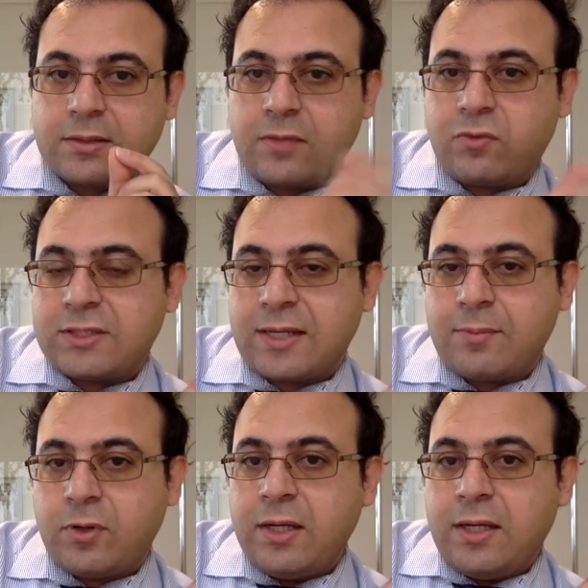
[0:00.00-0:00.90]
Like for
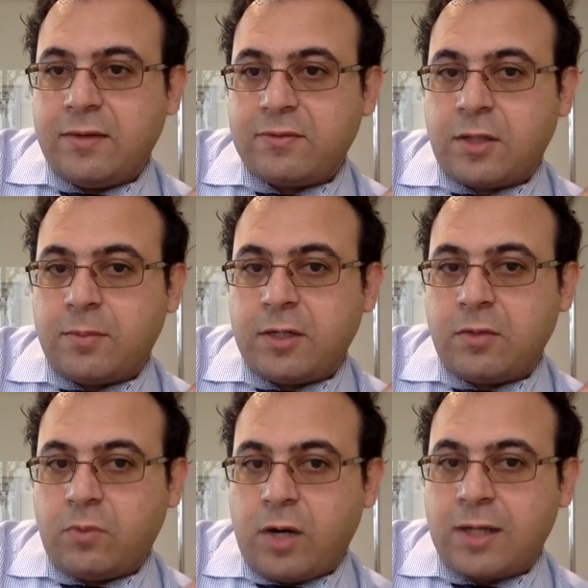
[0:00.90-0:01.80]
example, if somebody
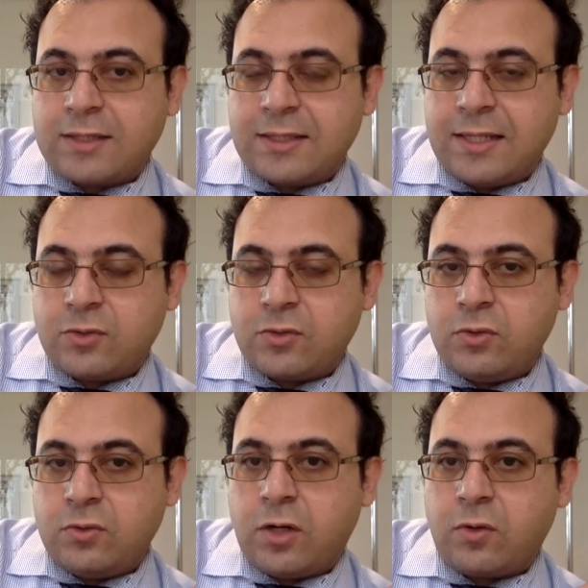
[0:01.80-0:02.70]
walks next to
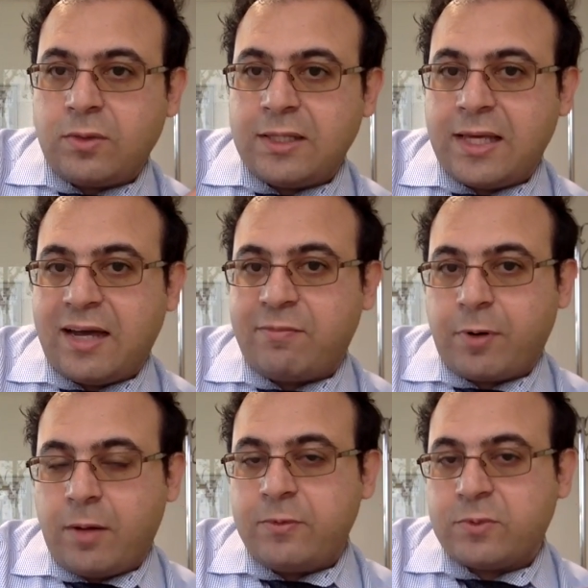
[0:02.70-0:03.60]
you, not only they have
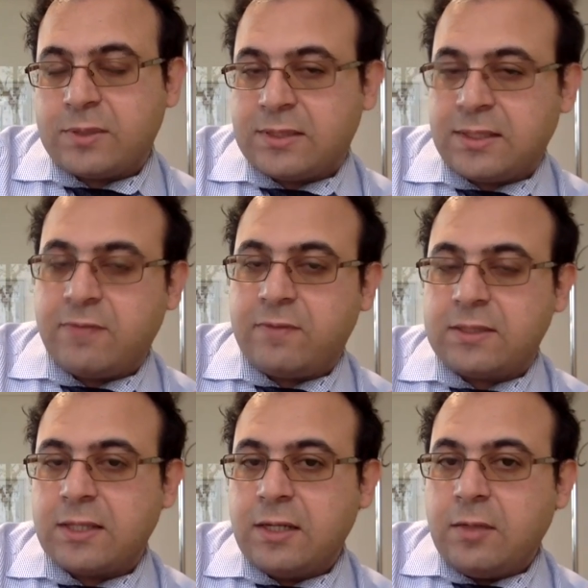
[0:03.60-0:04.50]
problems with
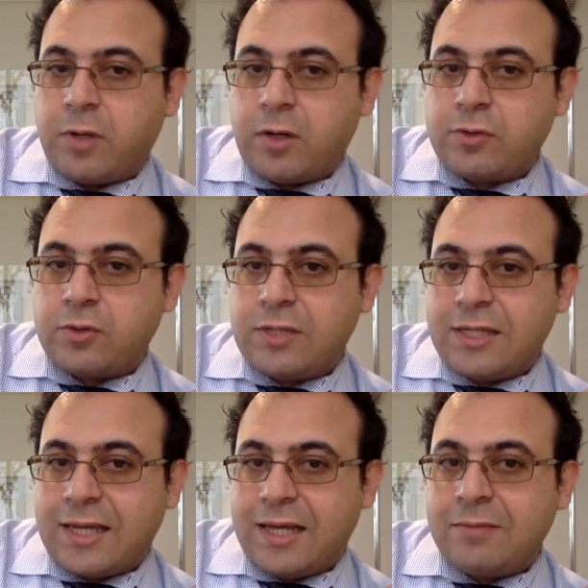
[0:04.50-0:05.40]
stiffness, but also they
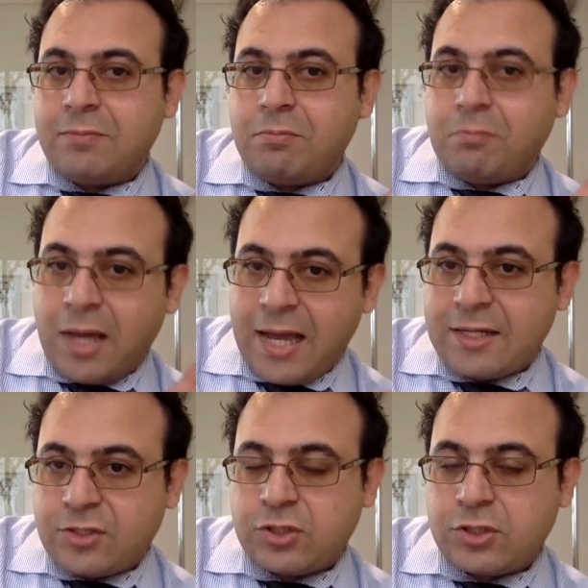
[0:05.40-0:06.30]
can't
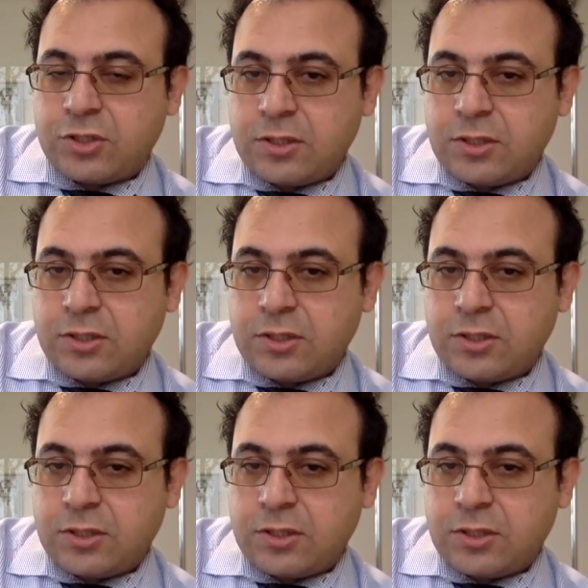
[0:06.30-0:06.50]
match